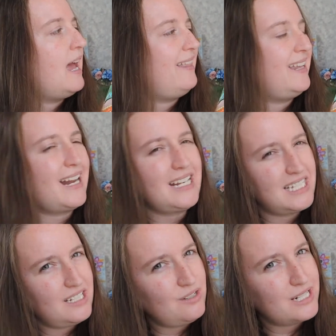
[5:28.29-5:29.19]
and then I
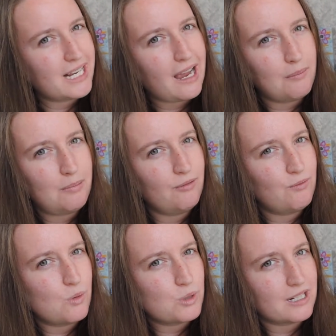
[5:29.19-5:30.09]
did use a couple
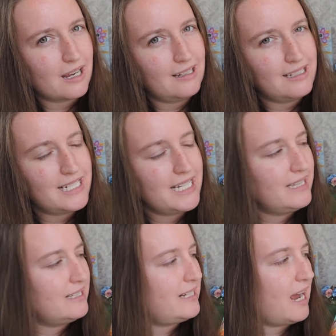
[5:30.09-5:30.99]
of watercolors
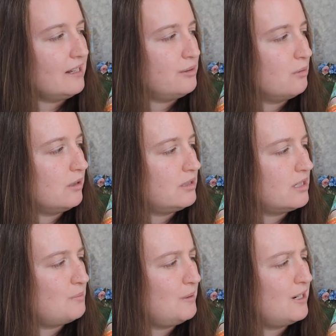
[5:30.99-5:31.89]
in this as well,
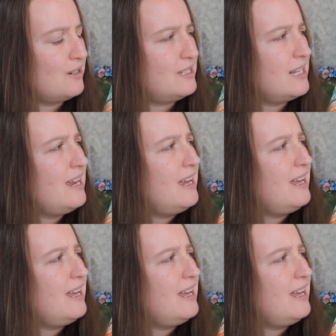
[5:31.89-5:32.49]
just because